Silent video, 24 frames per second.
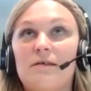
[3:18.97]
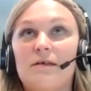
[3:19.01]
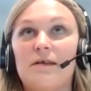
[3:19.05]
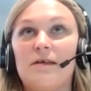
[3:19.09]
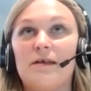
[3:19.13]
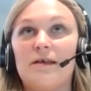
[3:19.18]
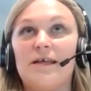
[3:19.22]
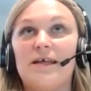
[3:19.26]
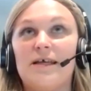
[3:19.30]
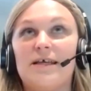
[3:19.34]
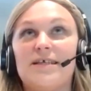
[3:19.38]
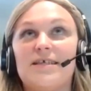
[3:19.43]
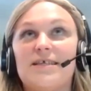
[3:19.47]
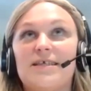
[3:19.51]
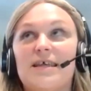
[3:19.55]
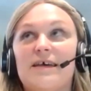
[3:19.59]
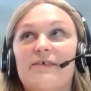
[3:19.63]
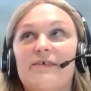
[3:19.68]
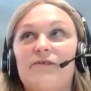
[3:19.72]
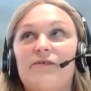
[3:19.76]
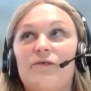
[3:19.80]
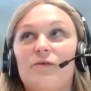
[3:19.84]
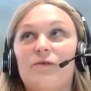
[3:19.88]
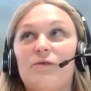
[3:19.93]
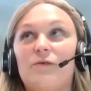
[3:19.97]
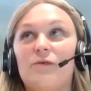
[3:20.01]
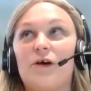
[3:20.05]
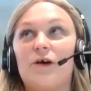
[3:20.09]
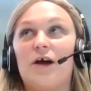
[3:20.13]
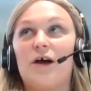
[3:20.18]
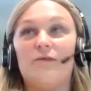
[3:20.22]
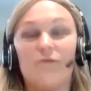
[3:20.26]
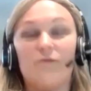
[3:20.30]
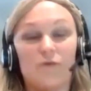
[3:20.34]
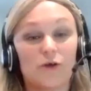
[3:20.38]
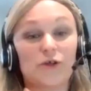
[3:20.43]
it's therefore
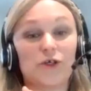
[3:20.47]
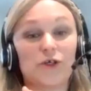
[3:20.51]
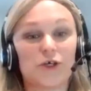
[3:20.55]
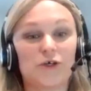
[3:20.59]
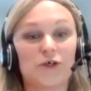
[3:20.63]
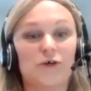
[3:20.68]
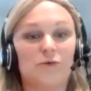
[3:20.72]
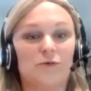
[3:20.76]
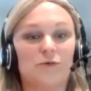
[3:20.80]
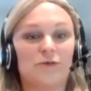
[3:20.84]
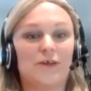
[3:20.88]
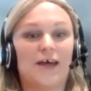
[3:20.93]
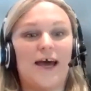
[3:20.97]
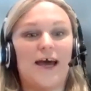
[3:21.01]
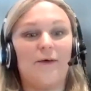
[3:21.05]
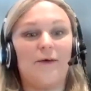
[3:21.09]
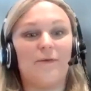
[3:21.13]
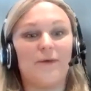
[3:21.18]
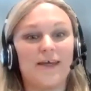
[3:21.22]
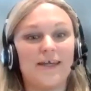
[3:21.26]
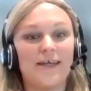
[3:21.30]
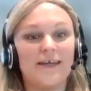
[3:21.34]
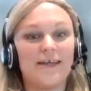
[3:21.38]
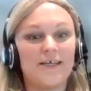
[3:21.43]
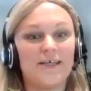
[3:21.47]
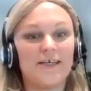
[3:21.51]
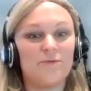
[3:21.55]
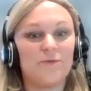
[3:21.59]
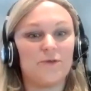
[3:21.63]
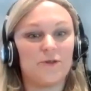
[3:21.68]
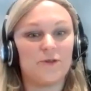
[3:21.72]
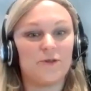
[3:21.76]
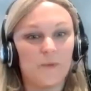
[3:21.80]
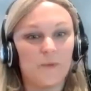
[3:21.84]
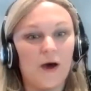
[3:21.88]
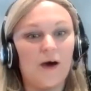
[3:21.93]
kind of logical that how we connect
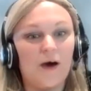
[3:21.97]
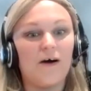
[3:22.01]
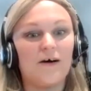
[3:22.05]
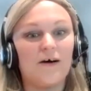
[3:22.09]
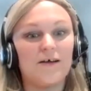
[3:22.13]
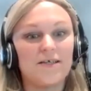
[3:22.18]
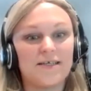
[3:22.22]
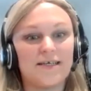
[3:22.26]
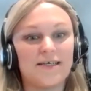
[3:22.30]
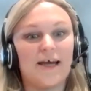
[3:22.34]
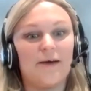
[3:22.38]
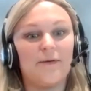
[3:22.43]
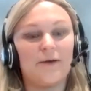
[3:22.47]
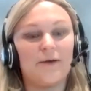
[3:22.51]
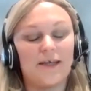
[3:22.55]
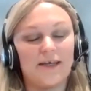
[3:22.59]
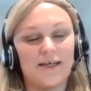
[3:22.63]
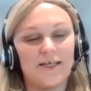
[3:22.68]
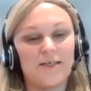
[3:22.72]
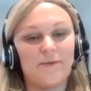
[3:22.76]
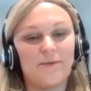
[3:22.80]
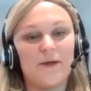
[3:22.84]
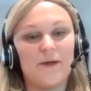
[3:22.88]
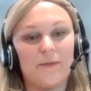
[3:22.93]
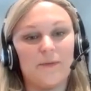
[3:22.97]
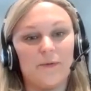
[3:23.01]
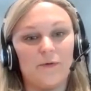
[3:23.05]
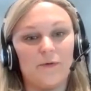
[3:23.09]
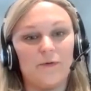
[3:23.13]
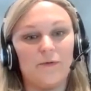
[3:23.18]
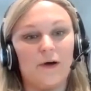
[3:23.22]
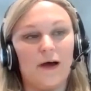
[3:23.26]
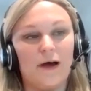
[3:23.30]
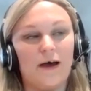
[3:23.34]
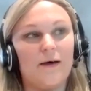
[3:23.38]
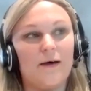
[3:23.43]
with the past and how we connect to
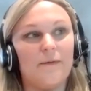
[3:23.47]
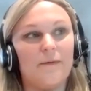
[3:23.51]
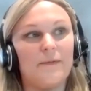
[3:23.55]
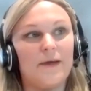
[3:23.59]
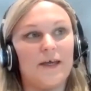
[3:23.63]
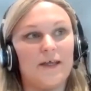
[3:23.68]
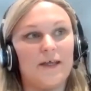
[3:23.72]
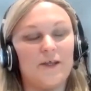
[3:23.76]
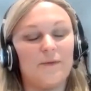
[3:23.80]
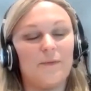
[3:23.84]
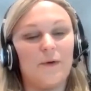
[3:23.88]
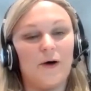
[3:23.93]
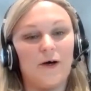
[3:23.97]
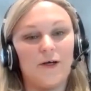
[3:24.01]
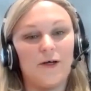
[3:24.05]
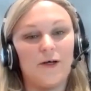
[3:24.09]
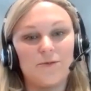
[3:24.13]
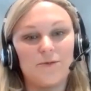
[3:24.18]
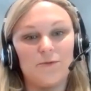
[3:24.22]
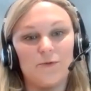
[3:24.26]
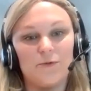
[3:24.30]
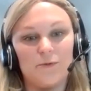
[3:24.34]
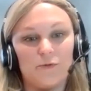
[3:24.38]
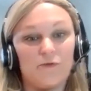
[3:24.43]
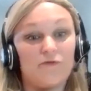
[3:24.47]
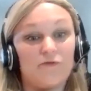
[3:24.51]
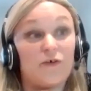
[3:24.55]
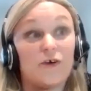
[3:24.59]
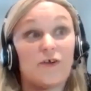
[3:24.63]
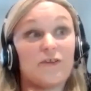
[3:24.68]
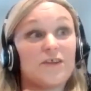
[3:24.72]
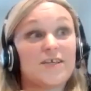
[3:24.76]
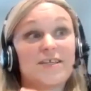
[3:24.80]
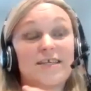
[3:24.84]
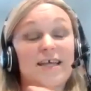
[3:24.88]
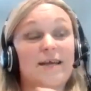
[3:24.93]
people um, in the past would, would,
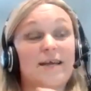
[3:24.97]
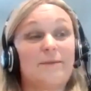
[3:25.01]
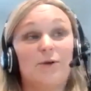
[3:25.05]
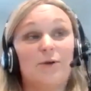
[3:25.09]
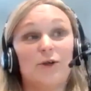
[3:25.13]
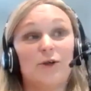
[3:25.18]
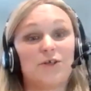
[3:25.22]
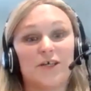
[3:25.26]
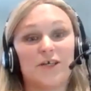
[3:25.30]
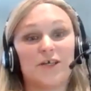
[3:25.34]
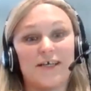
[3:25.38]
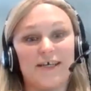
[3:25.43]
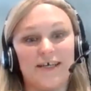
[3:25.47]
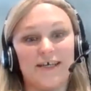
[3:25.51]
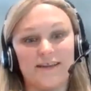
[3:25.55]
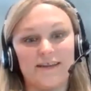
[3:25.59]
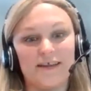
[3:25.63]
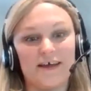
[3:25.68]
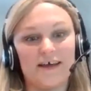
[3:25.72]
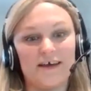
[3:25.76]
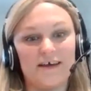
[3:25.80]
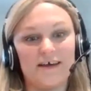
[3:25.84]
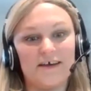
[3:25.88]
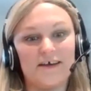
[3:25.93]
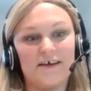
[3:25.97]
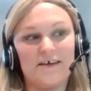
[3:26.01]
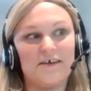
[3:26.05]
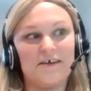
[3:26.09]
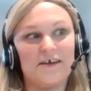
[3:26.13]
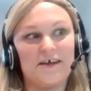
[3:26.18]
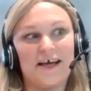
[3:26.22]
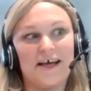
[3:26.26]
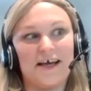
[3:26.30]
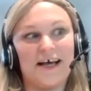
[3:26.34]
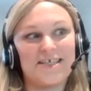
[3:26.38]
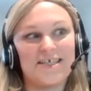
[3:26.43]
follow the same logic in that it,
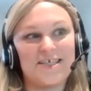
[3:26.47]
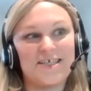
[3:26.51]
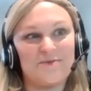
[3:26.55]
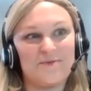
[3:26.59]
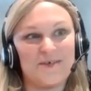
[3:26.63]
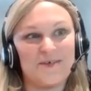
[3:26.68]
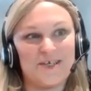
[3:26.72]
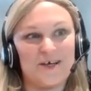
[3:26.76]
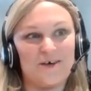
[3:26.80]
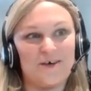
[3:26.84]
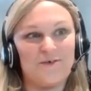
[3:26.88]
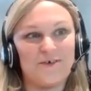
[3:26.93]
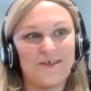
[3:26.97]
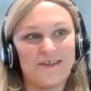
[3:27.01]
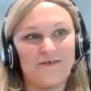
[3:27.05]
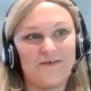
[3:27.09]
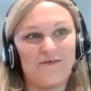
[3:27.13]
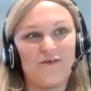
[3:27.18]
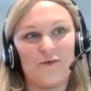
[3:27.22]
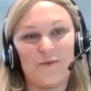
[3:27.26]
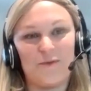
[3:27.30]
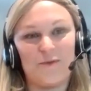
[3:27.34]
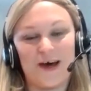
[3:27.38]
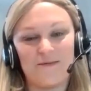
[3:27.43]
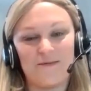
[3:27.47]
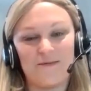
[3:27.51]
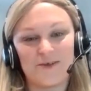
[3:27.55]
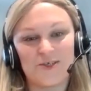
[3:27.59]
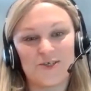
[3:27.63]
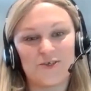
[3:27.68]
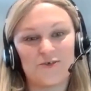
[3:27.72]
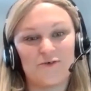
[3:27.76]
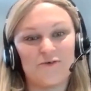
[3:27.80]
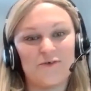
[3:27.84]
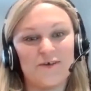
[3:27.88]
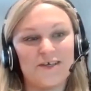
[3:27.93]
it, has to be told in the format of a
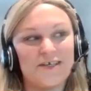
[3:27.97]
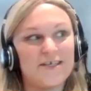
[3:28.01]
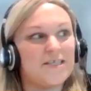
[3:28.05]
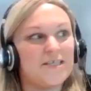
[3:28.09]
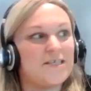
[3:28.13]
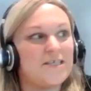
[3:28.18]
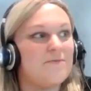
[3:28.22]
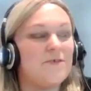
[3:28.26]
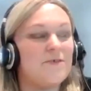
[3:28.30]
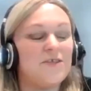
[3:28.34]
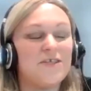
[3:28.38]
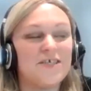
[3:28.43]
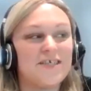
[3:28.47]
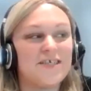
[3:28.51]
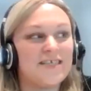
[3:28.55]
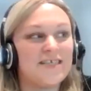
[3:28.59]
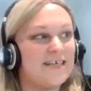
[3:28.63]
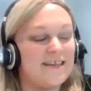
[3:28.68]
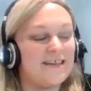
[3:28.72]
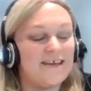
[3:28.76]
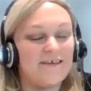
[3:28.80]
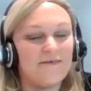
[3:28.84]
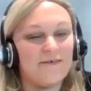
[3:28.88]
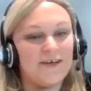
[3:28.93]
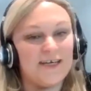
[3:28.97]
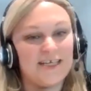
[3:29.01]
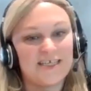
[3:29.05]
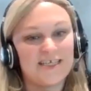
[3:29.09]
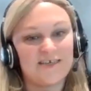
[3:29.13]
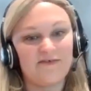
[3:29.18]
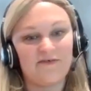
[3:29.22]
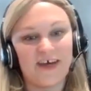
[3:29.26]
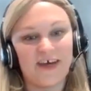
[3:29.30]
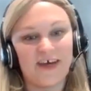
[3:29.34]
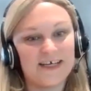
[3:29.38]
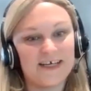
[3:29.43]
story because if you just sit there and
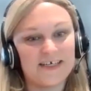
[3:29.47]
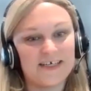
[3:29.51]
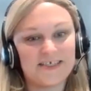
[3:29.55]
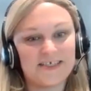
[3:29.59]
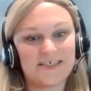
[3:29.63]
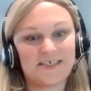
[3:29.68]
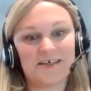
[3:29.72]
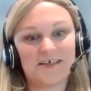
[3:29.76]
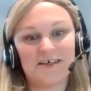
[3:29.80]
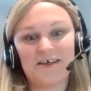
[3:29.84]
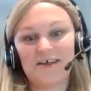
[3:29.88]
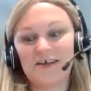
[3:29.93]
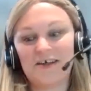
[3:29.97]
list facts